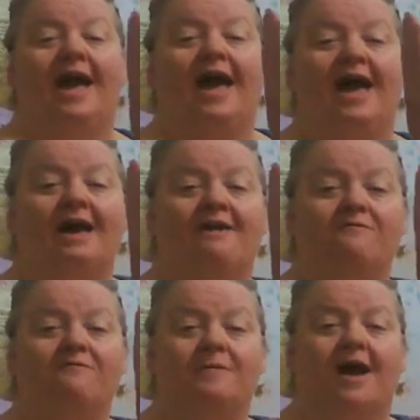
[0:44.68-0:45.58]

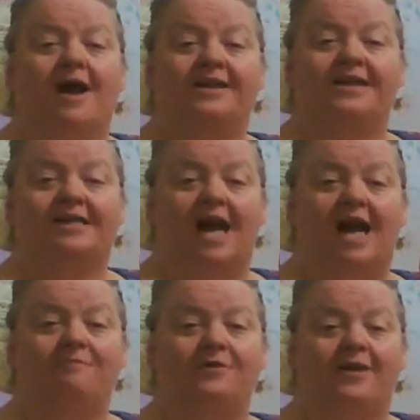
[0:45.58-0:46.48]
Everybody
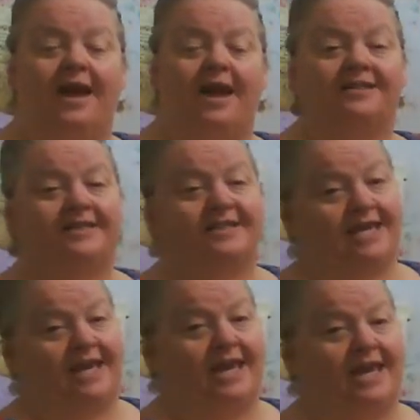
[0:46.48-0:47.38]
clap your hands and
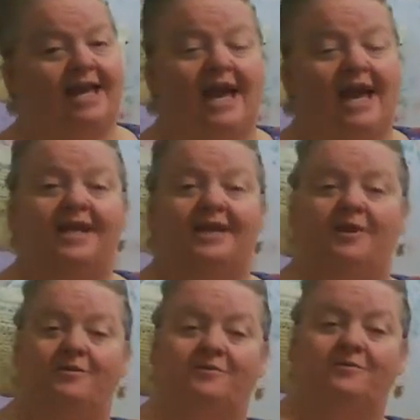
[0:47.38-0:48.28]
sing
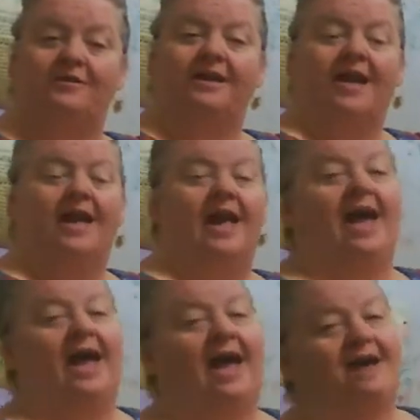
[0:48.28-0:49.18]
hello.
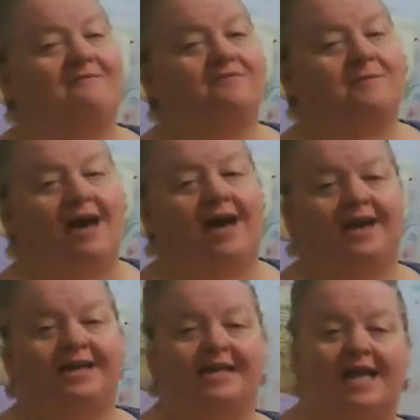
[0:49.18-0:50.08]

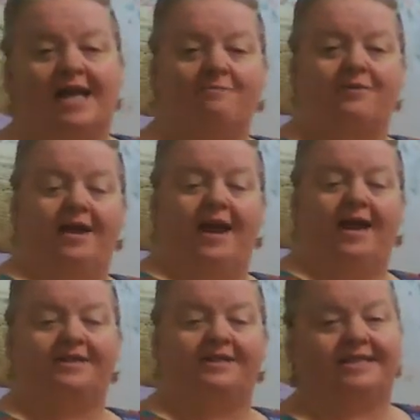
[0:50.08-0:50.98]
Everybody clap your
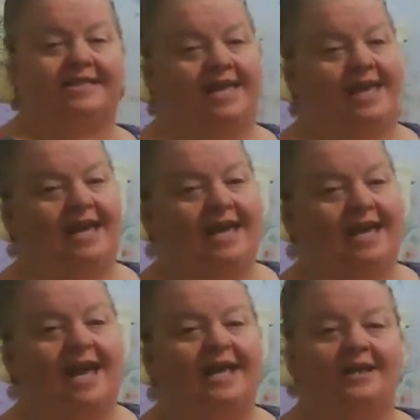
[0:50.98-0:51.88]
hands and sing
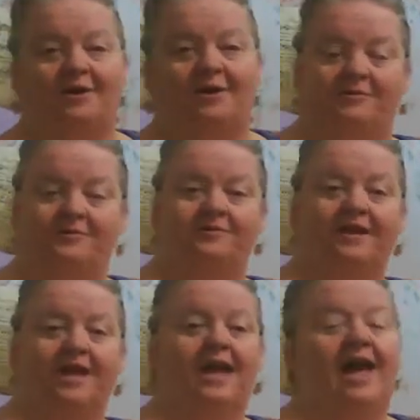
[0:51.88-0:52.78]
hello.
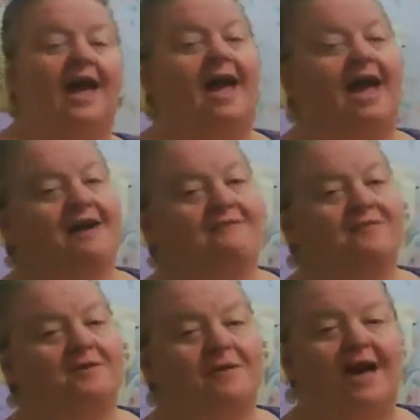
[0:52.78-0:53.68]

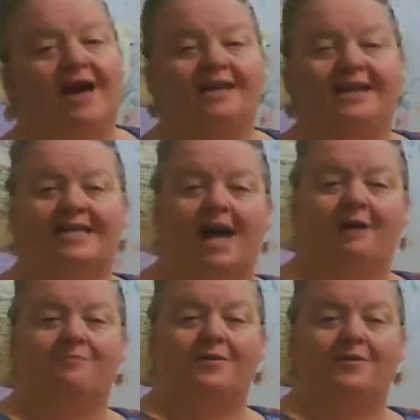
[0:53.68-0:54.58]
Everybody
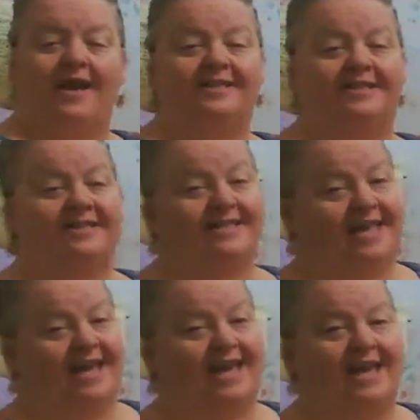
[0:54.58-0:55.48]
clap your hands and
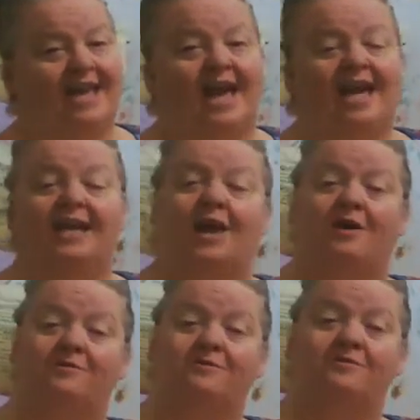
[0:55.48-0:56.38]
sing
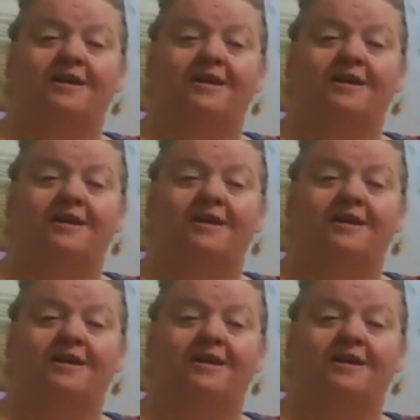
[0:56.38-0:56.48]
hello.